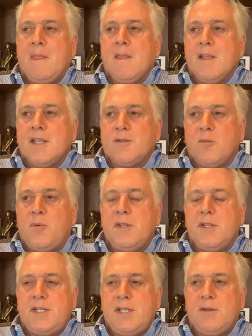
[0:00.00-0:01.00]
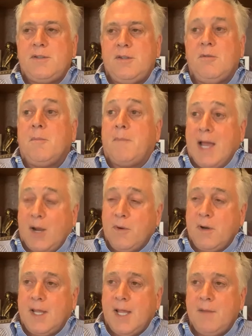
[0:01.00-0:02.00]
So we're putting the CO2 back
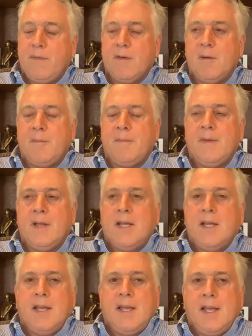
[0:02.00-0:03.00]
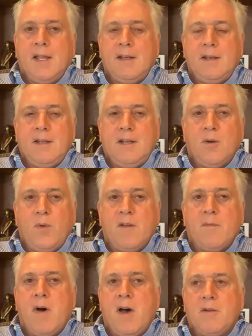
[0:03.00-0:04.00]
where it came from. And we
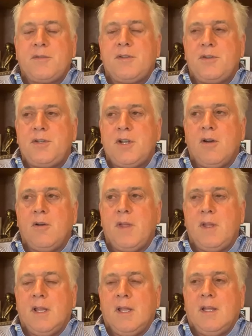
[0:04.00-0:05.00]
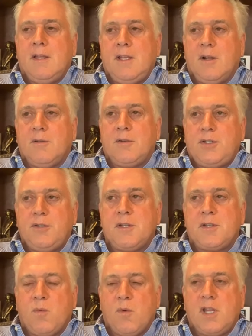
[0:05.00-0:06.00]
have models to show that, should
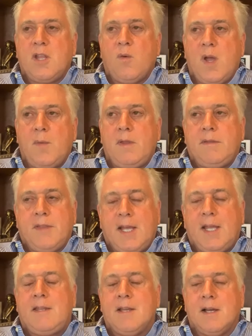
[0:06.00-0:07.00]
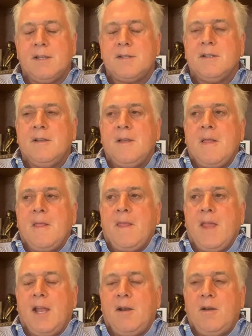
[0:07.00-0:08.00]
this work the way we think it does,
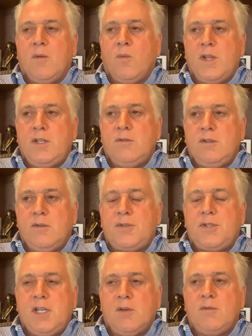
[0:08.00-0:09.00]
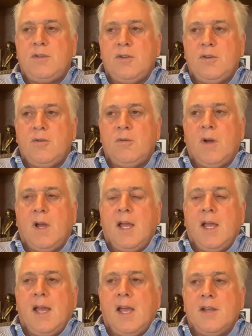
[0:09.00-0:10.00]
that when you use CO2
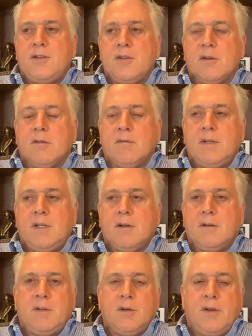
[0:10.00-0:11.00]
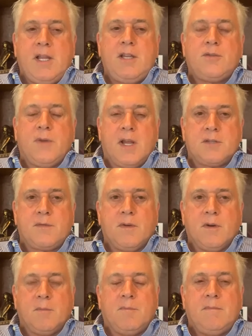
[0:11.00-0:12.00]
as your heat
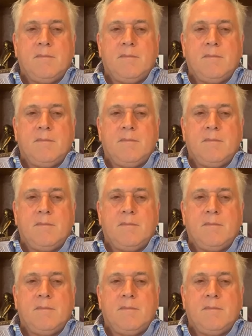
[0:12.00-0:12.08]
transfer